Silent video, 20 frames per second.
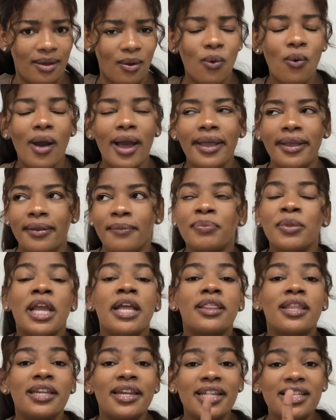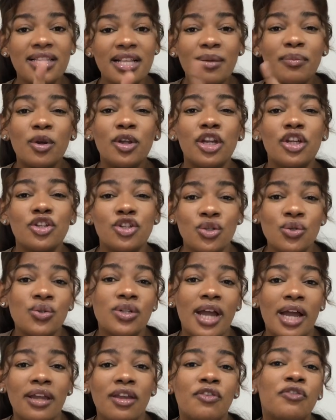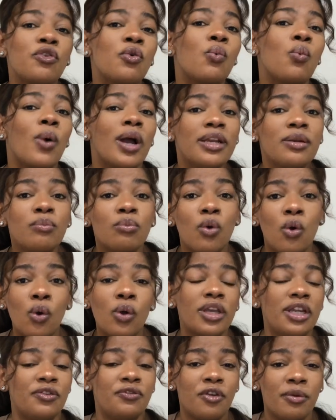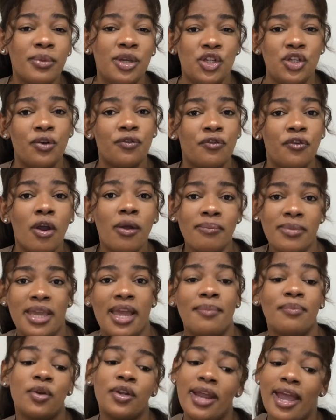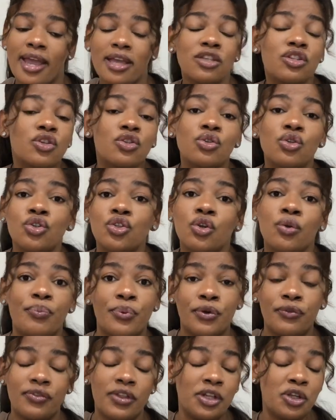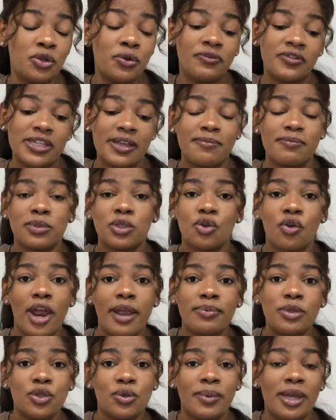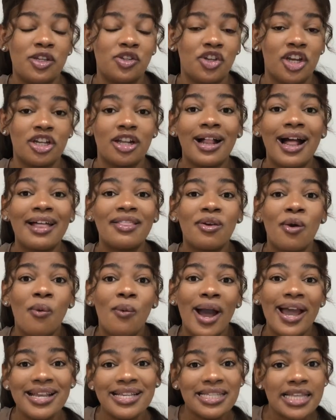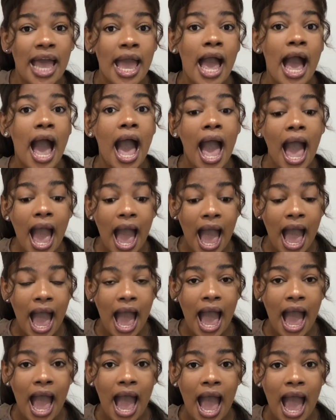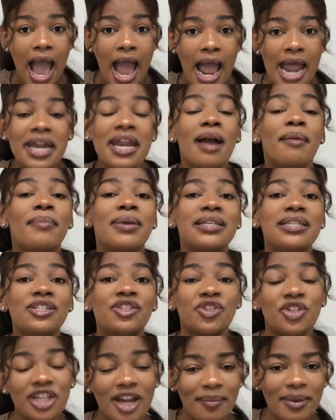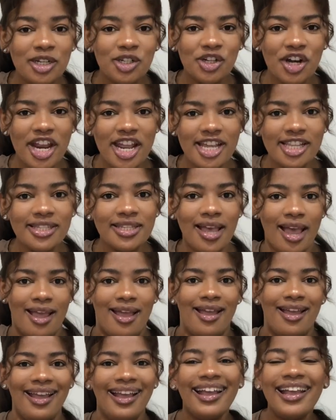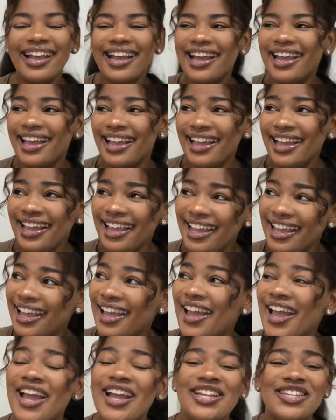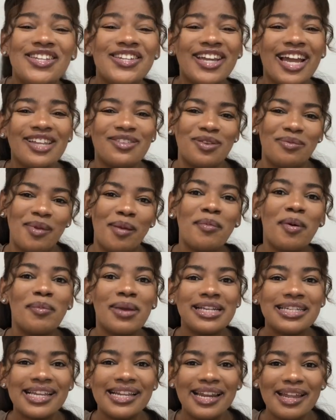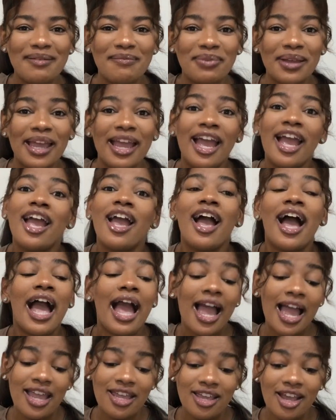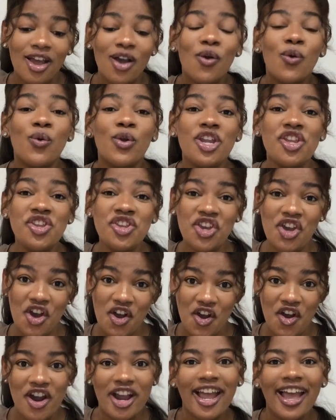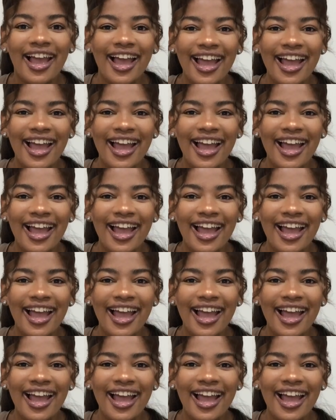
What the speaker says: The next thing I'm going to do now, if you want more information from me, I'm going to ask you to show proof that you've subscribed to my channel. Otherwise, namatrate. Do you guys remember Mashalembe? Hi, winyok.